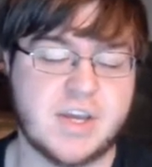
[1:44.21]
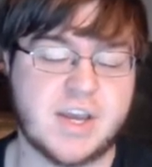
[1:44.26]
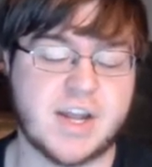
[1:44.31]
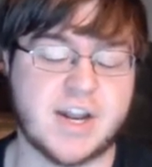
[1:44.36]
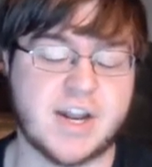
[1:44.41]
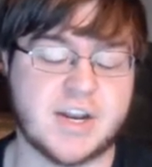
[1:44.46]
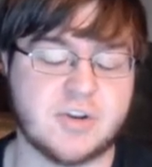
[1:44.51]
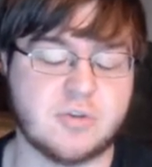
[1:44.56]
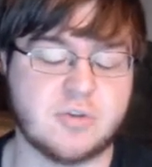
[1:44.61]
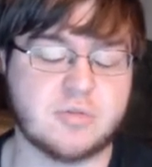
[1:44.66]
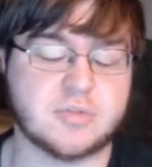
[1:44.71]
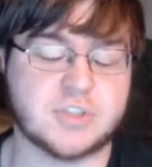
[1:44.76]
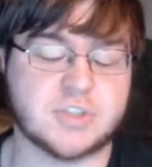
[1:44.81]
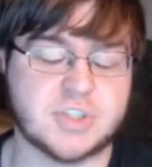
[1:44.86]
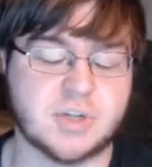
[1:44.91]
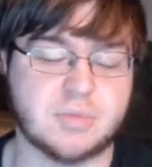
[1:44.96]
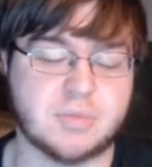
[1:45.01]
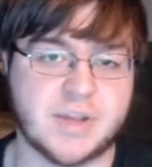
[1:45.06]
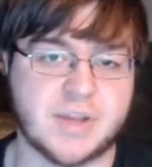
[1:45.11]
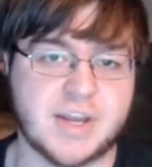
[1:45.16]
and I do
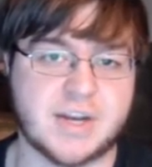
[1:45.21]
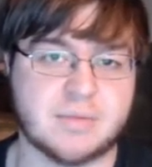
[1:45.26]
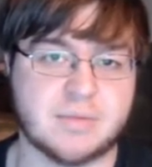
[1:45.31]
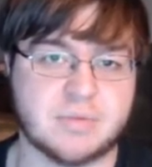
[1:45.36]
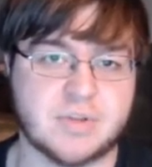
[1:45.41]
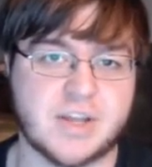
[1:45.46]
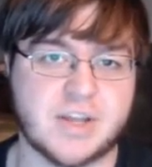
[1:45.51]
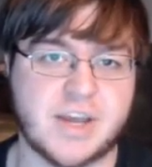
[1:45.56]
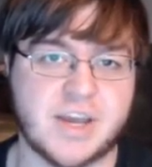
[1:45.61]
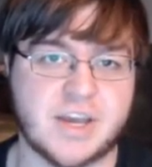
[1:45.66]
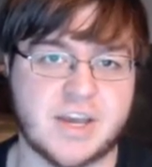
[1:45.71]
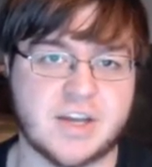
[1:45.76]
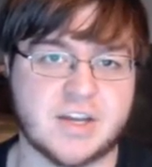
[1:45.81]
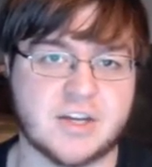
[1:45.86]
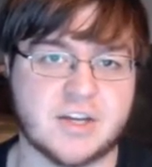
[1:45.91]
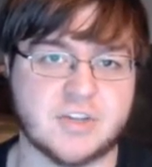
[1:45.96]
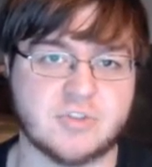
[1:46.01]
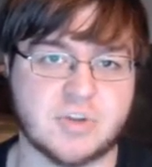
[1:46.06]
still plan to play uh,